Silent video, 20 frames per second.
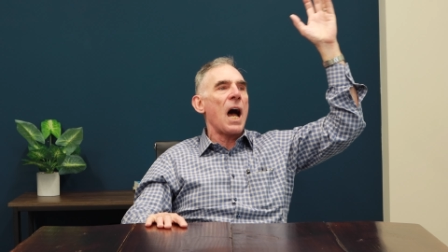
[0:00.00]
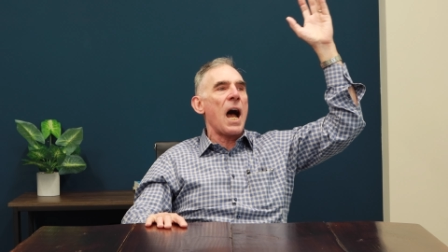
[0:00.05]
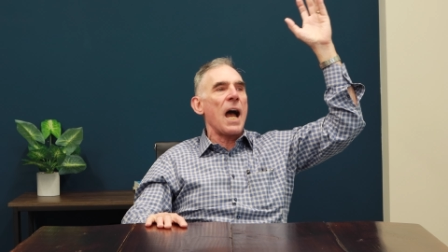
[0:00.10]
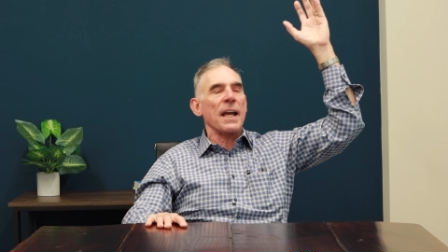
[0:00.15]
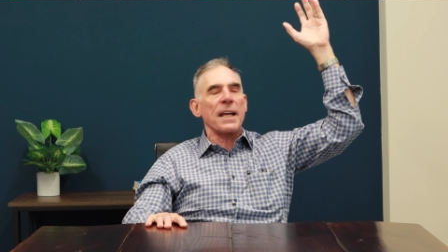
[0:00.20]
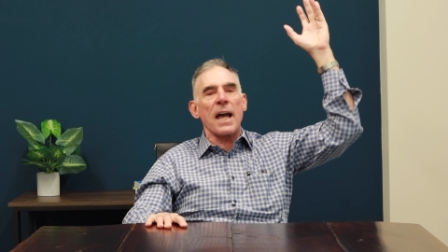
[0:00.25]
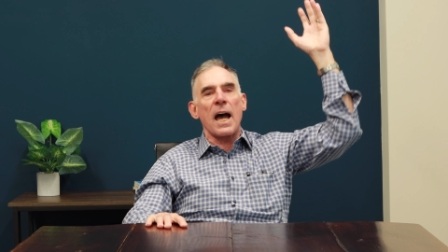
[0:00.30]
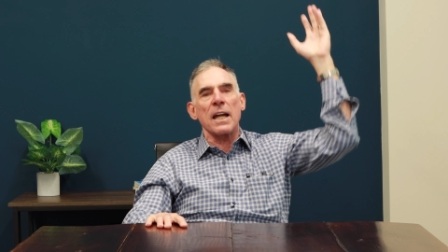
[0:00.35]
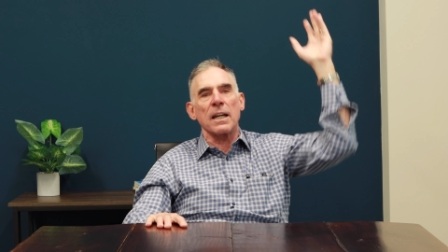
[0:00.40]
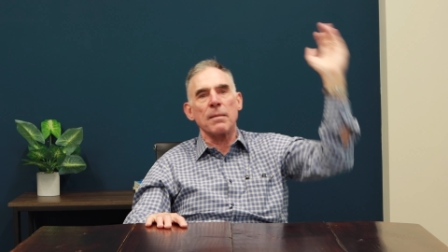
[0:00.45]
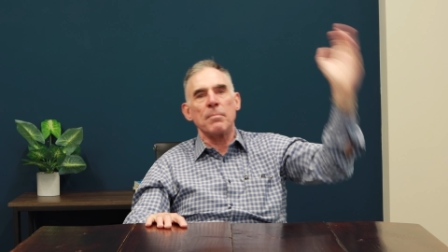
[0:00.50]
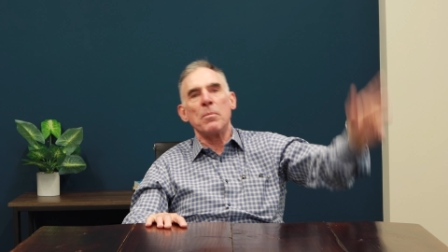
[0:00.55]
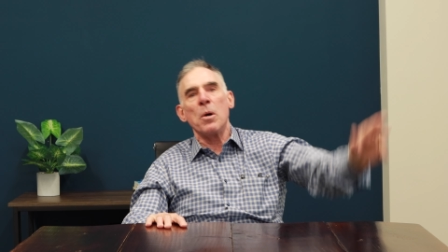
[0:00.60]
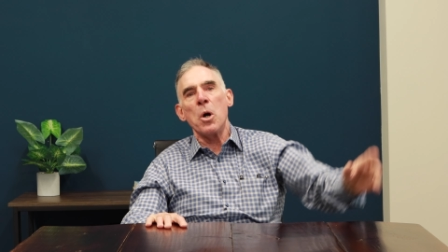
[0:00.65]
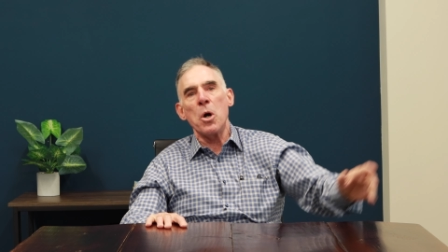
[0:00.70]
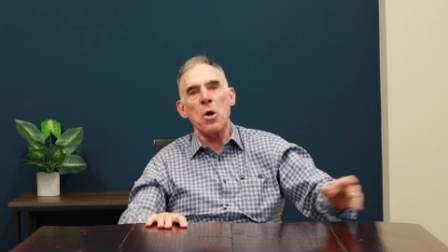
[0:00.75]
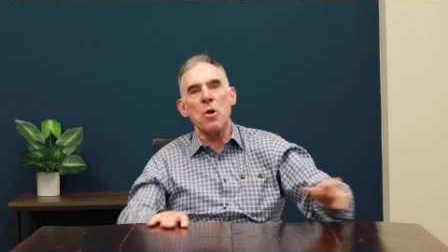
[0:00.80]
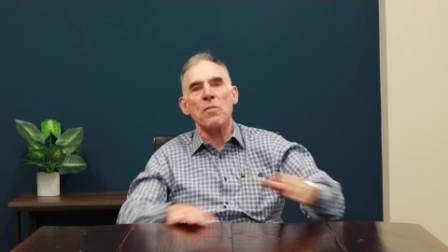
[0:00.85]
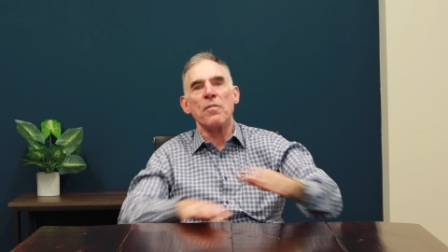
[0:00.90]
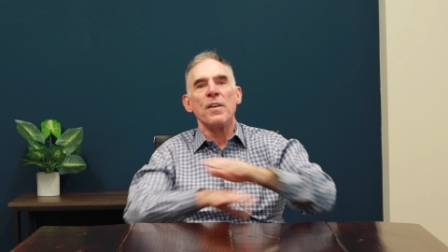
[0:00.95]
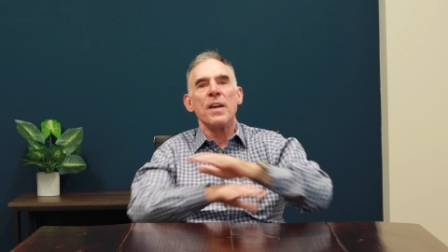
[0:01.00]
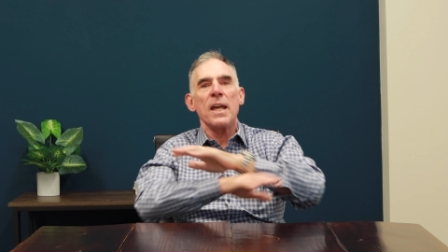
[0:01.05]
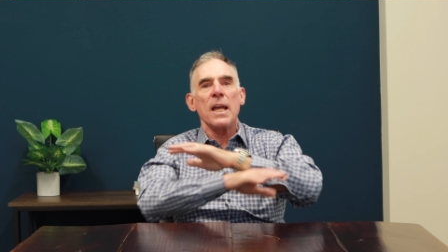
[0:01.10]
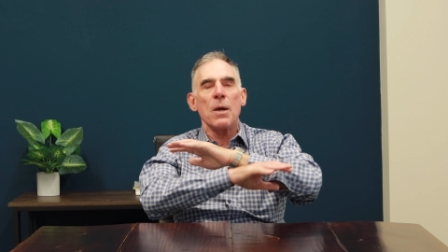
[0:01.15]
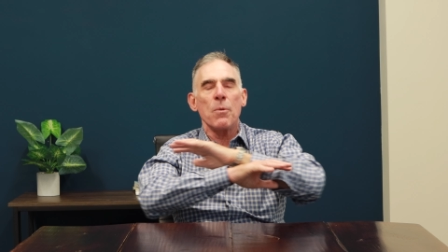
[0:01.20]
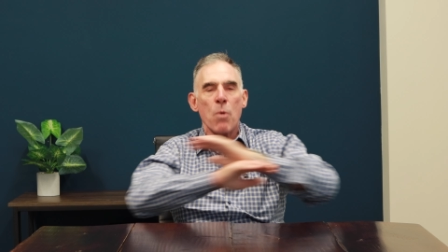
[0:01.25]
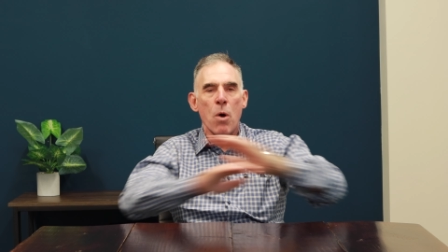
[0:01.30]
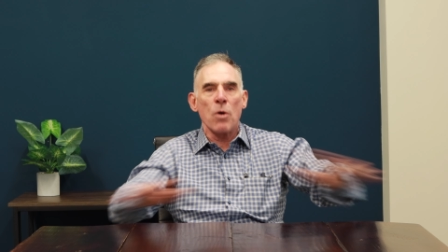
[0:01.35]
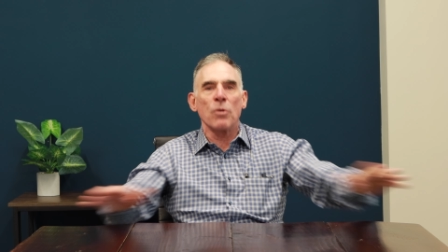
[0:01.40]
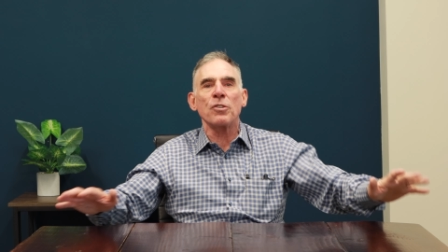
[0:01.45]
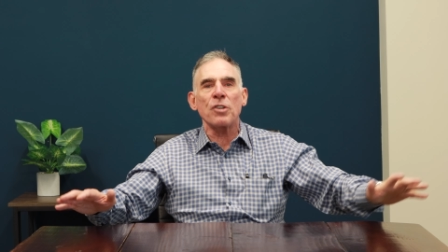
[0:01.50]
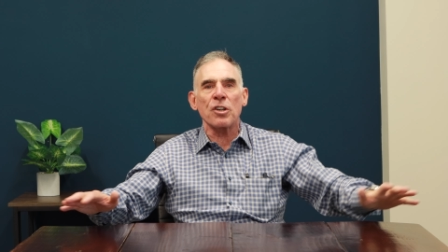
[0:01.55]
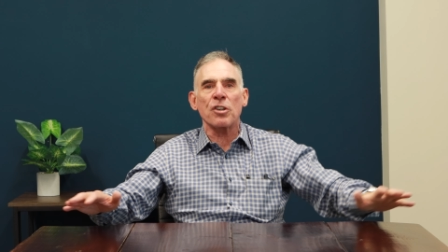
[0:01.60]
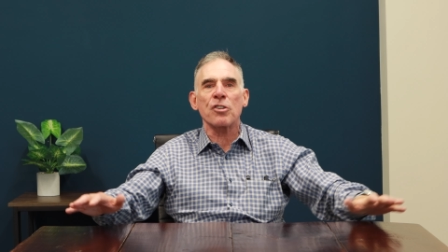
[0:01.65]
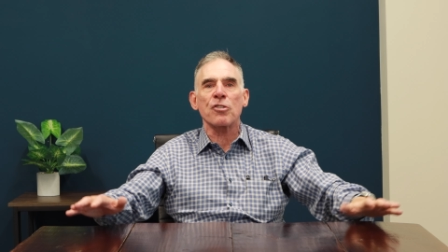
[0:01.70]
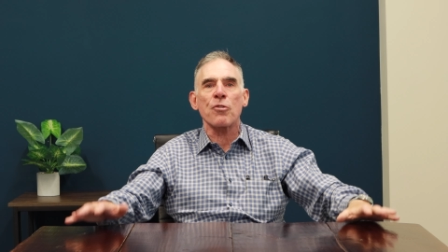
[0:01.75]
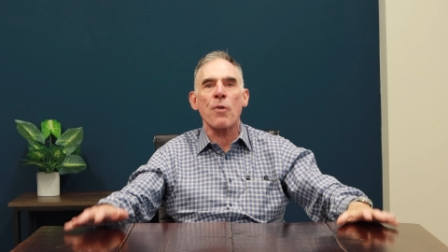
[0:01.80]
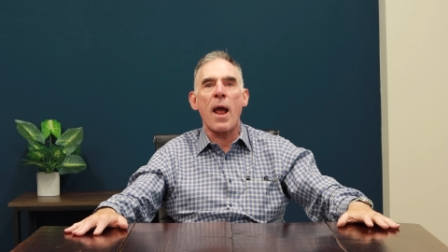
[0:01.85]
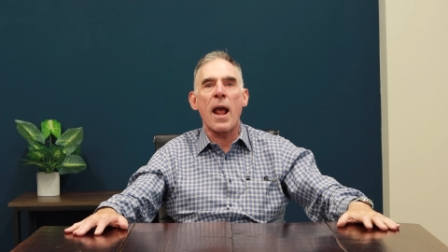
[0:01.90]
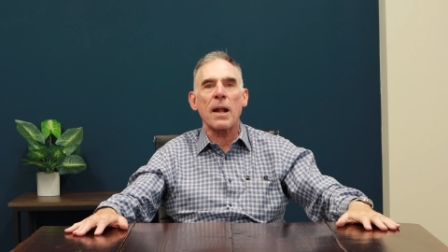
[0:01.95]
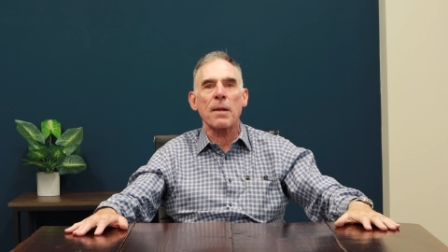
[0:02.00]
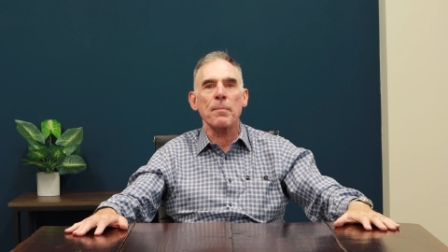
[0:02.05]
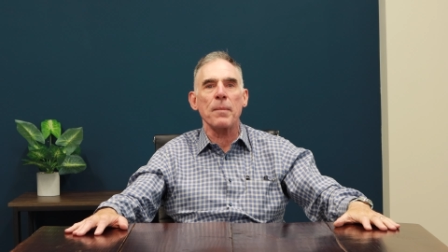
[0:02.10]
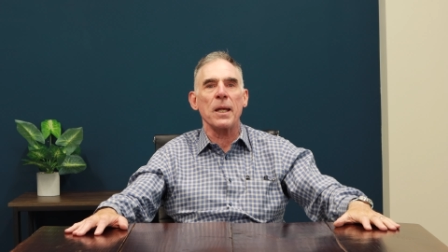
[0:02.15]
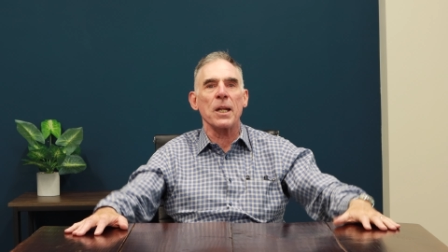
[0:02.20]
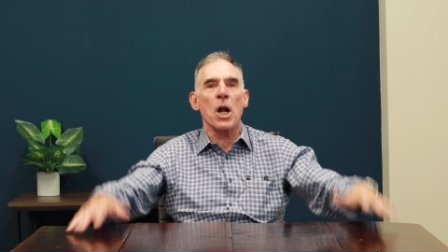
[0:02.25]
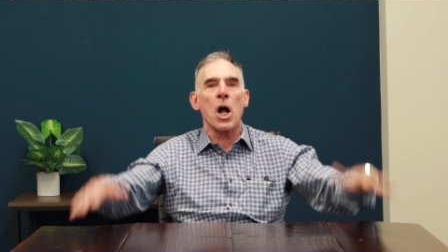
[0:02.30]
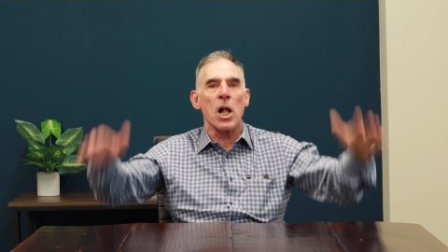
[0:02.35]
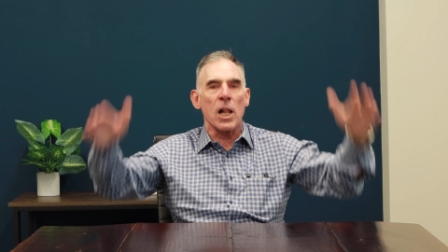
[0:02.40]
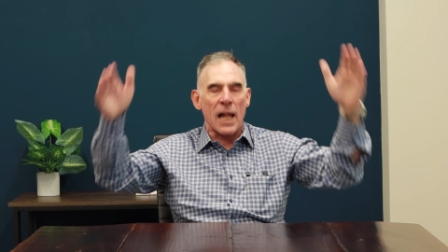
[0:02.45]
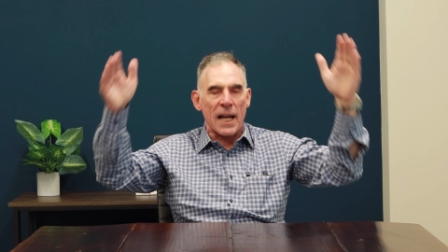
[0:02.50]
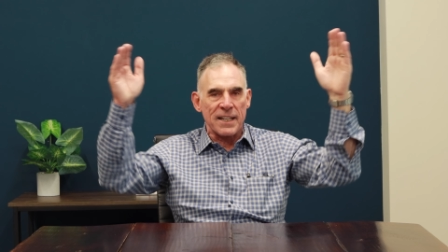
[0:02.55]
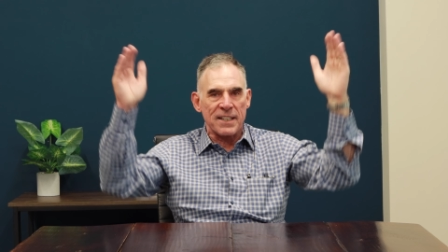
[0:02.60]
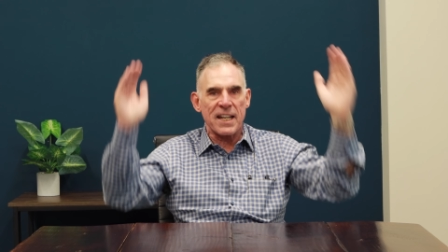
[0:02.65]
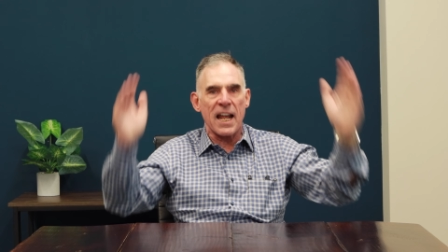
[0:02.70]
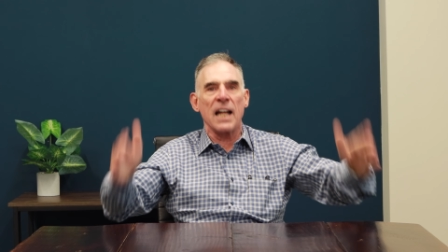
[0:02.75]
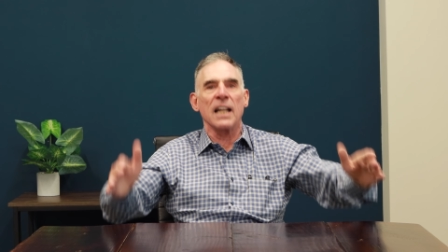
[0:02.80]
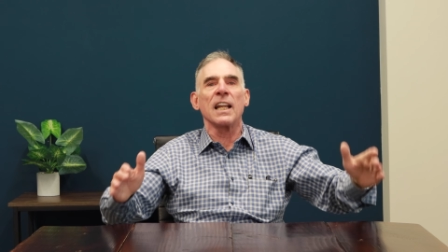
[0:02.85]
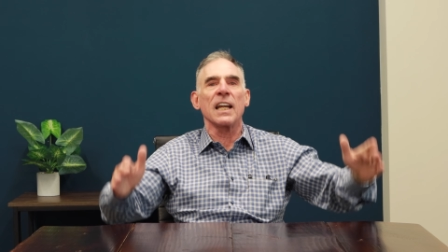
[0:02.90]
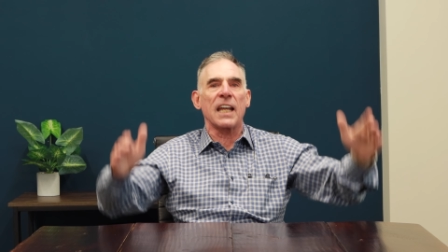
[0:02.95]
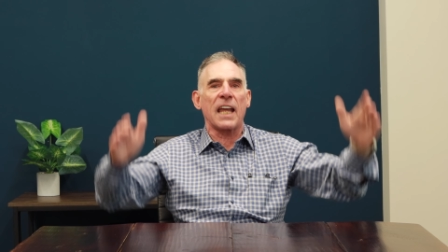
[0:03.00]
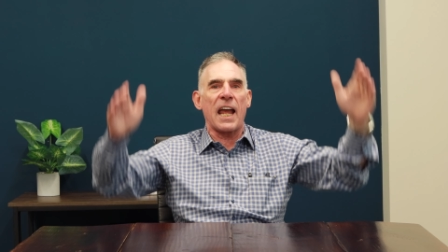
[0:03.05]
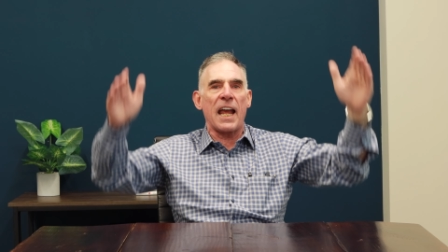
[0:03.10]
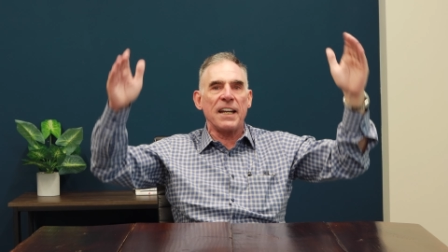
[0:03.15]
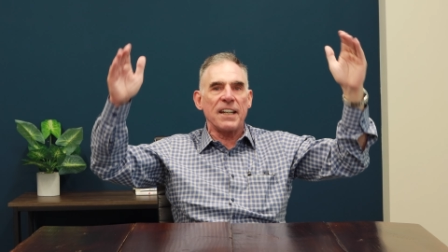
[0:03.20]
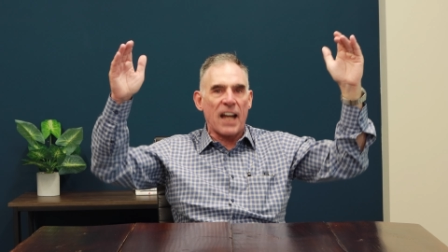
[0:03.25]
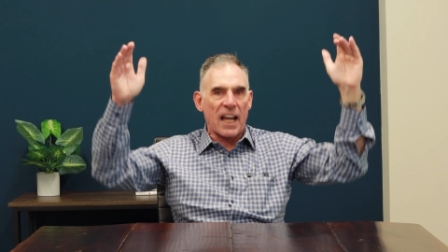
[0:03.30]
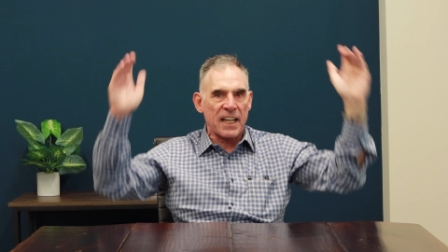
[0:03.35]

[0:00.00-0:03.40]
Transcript: I got to move. It won't distract me at all. I delegate.